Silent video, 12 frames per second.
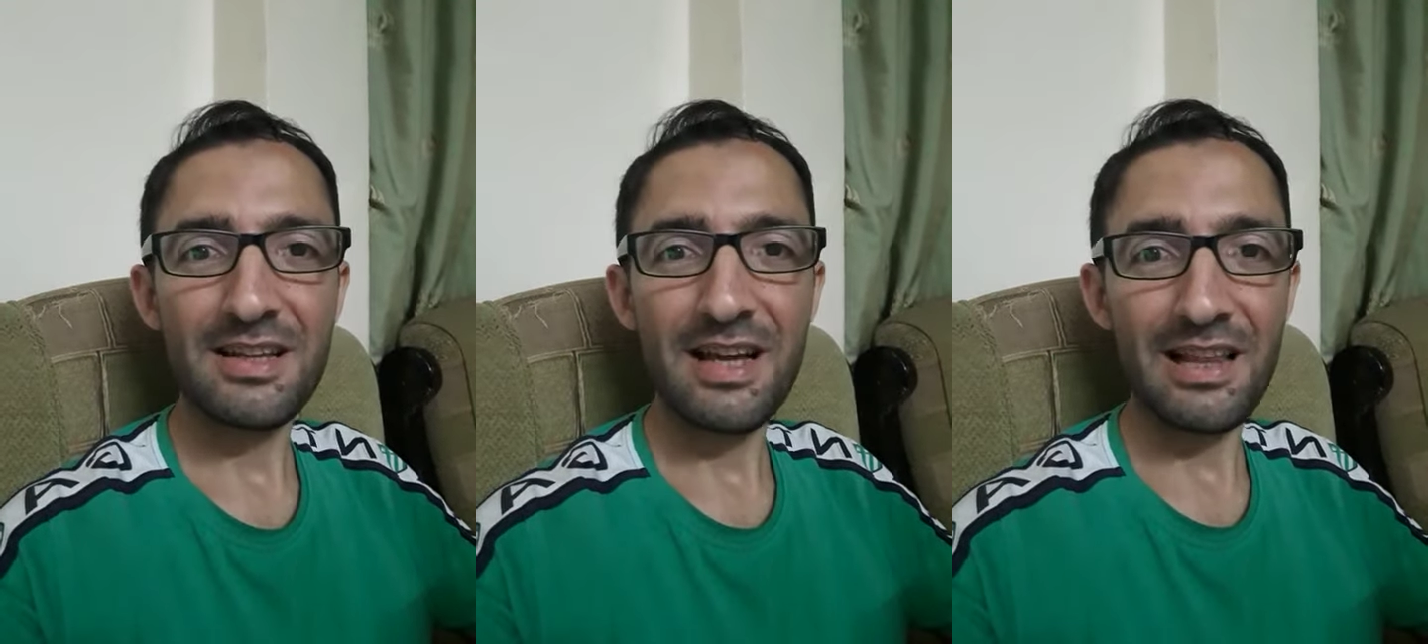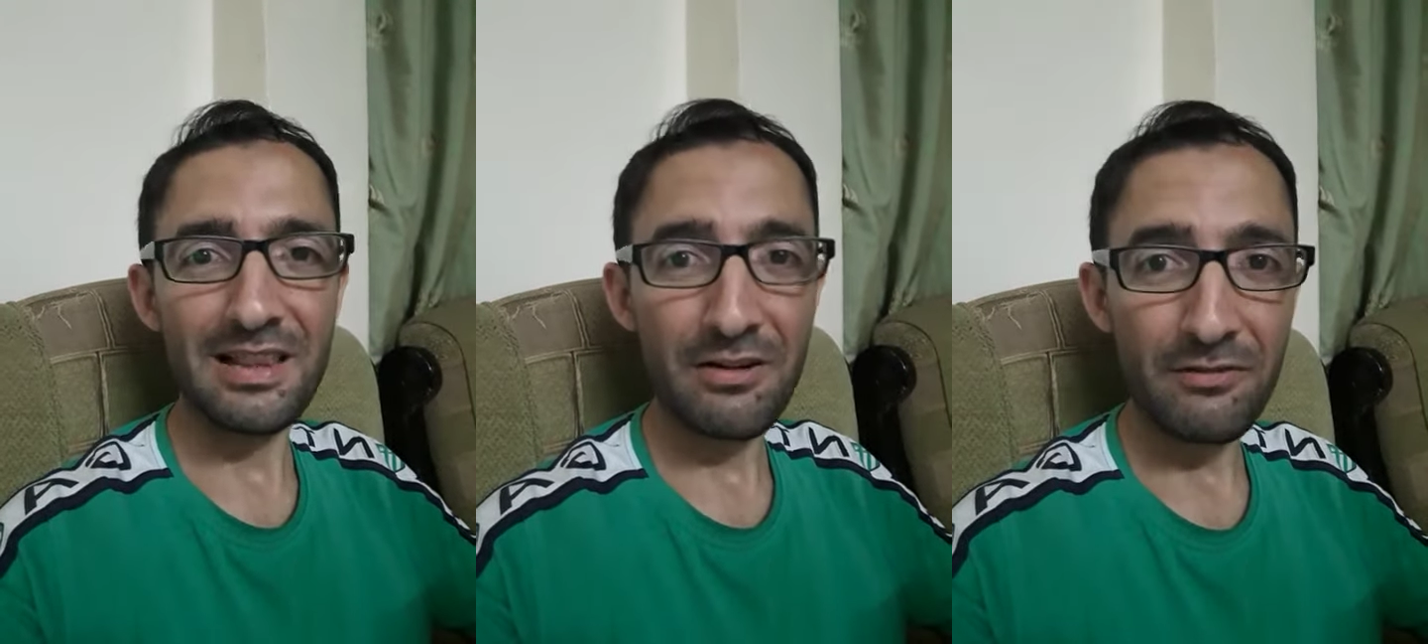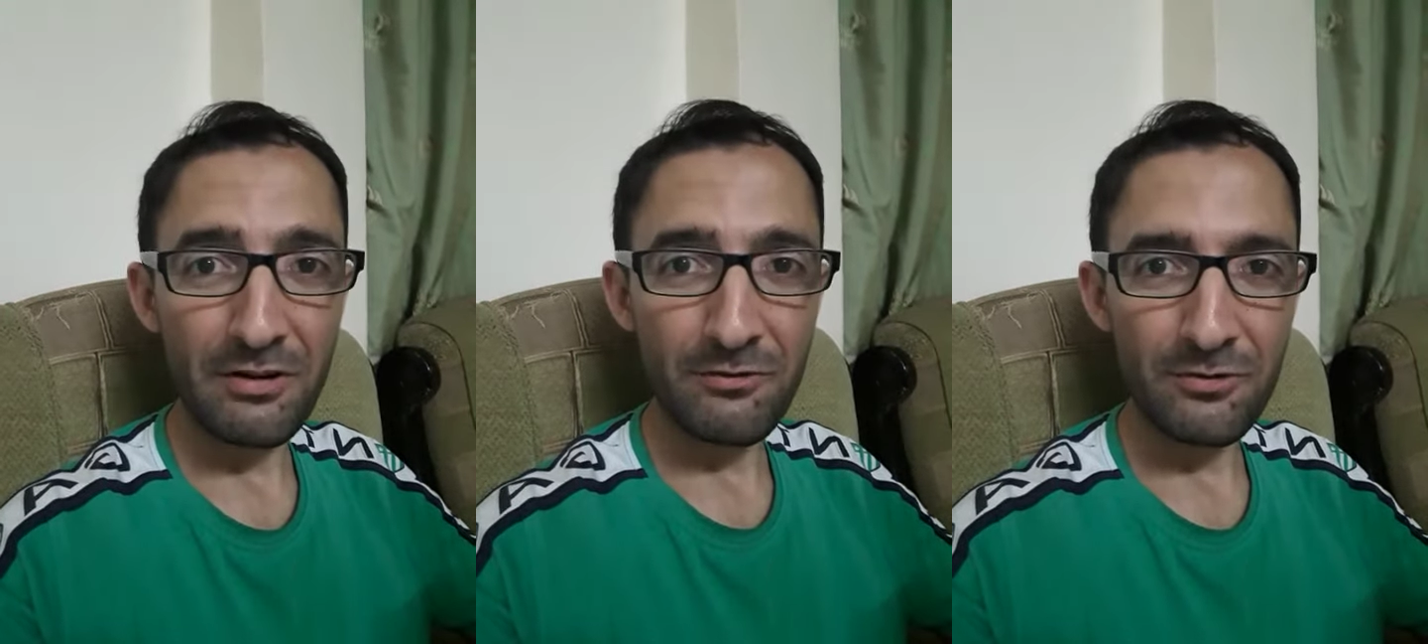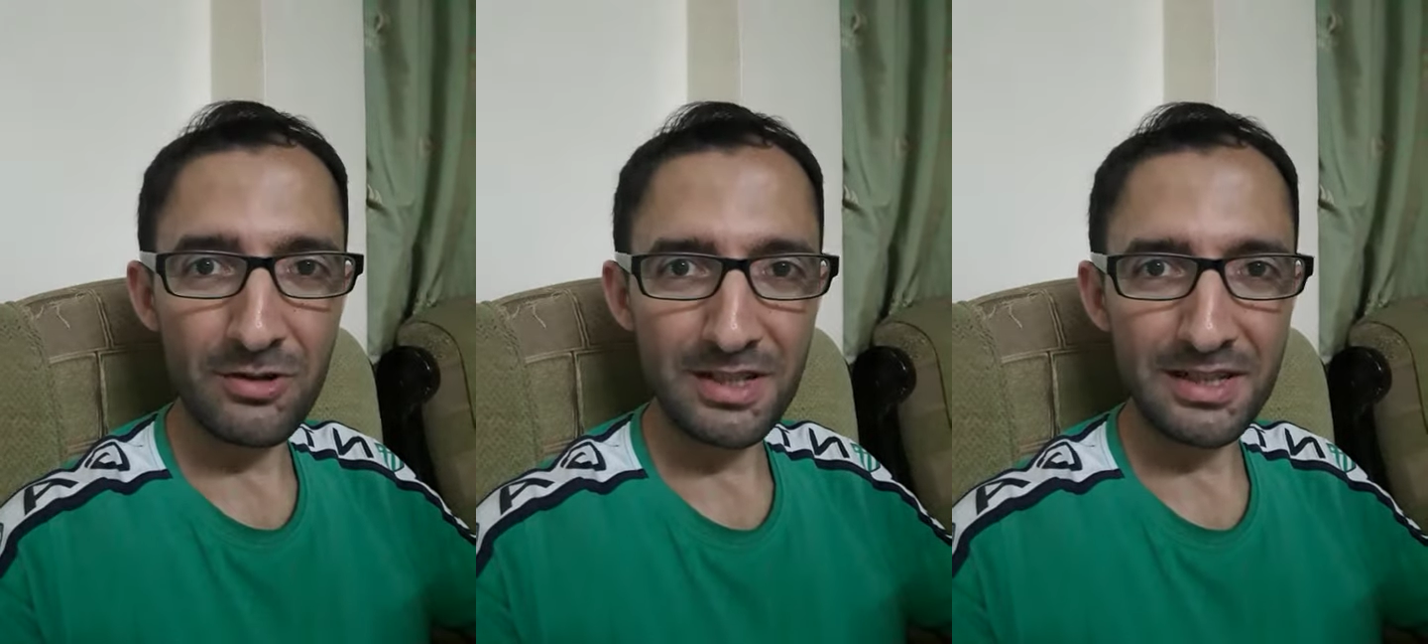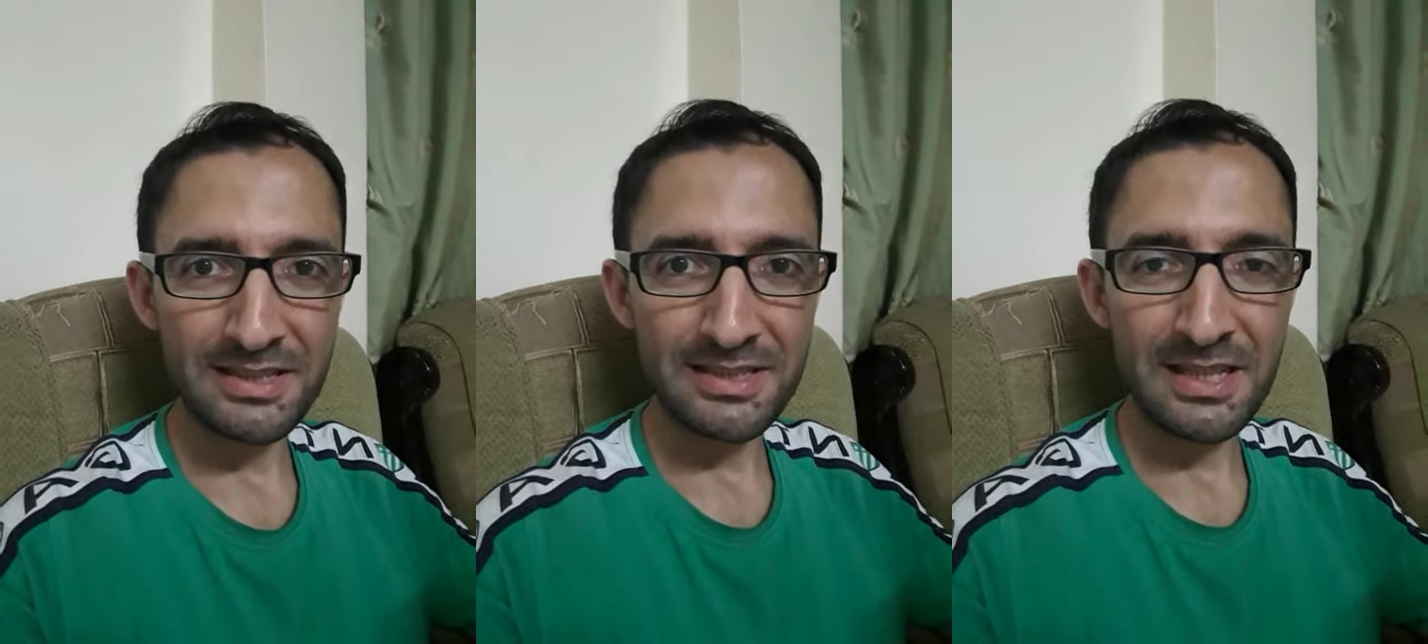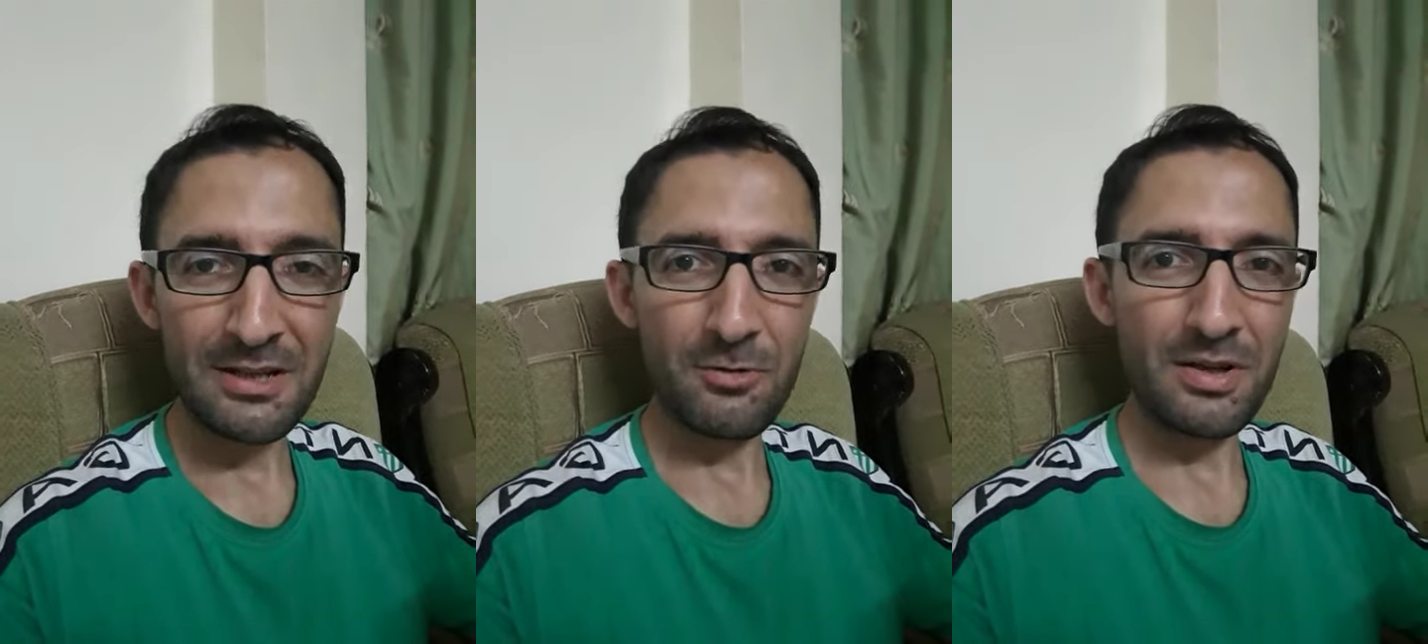a lover of words.
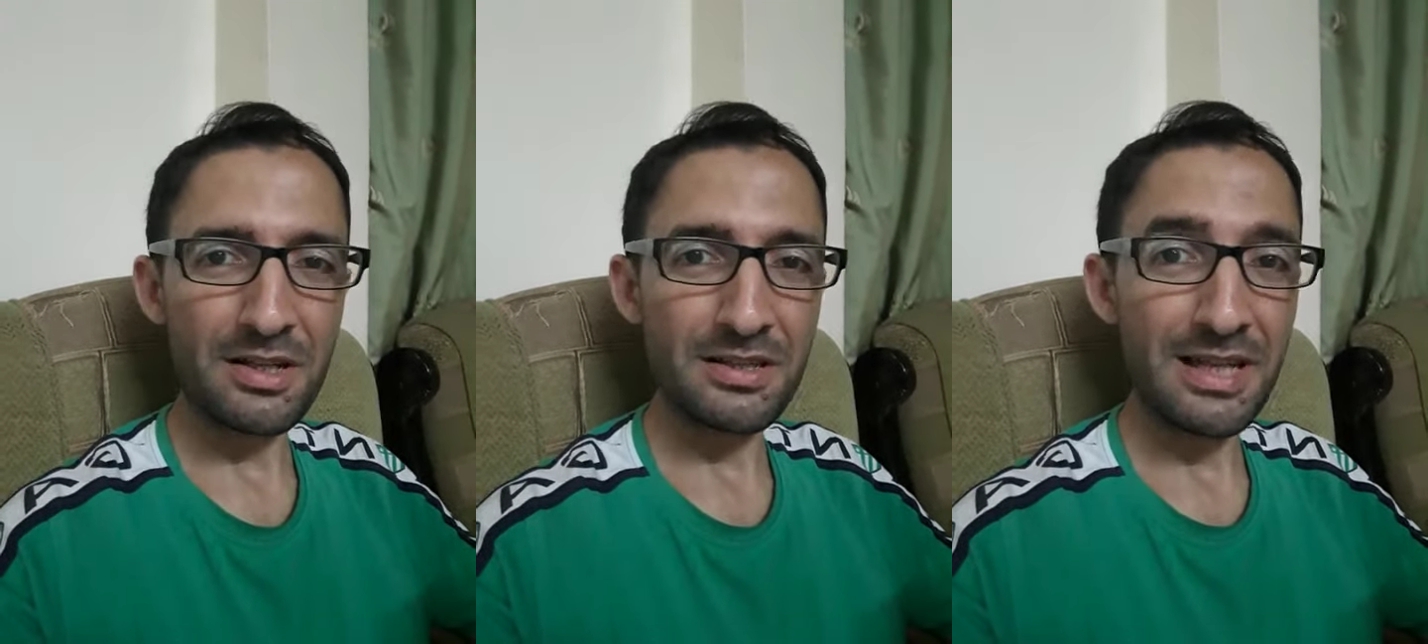Well,